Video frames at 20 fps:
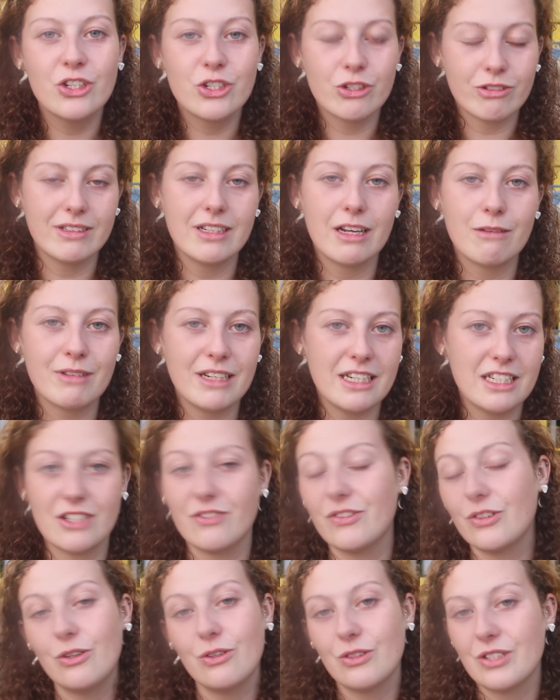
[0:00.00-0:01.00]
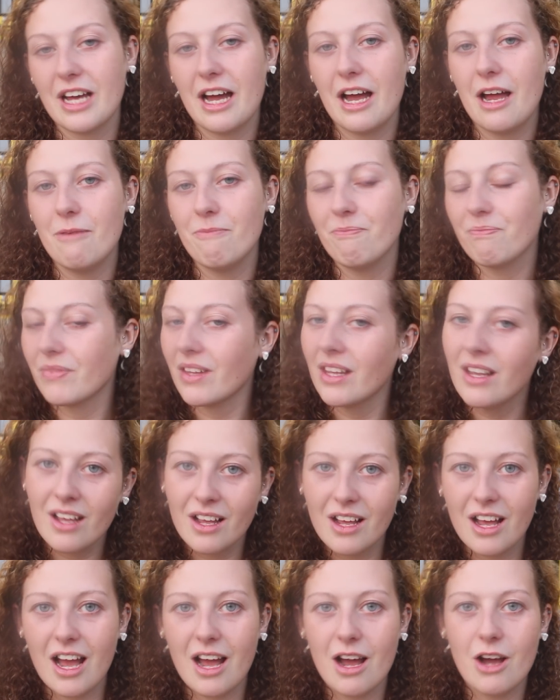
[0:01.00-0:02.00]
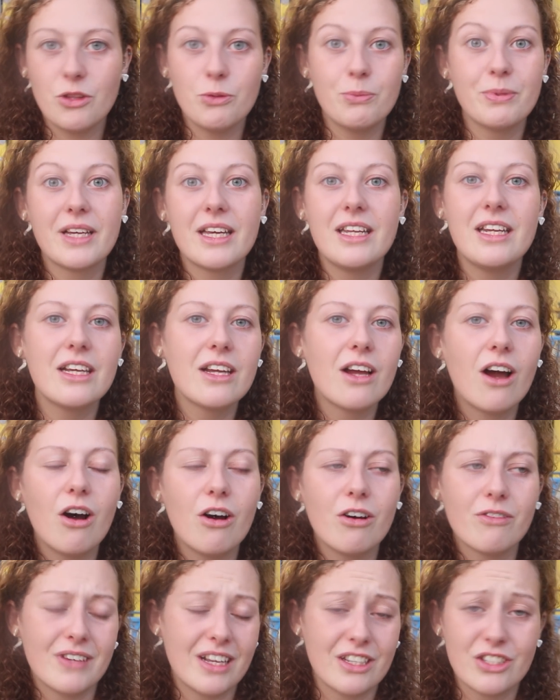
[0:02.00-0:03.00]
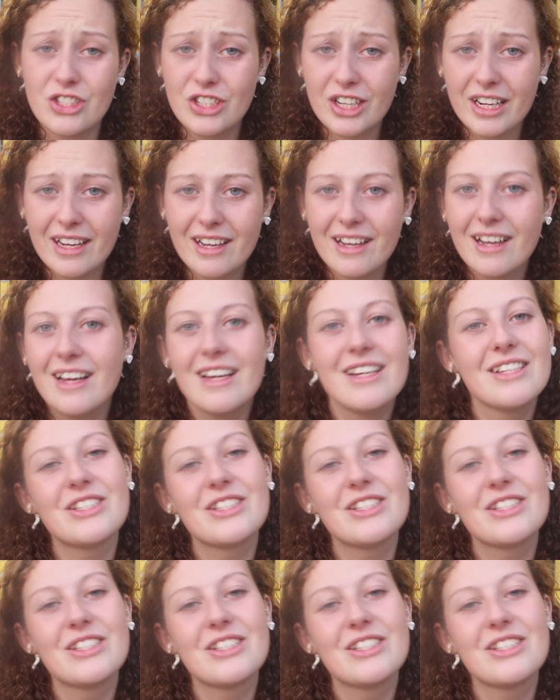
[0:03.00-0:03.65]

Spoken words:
during that really difficult time at the beginning of last year.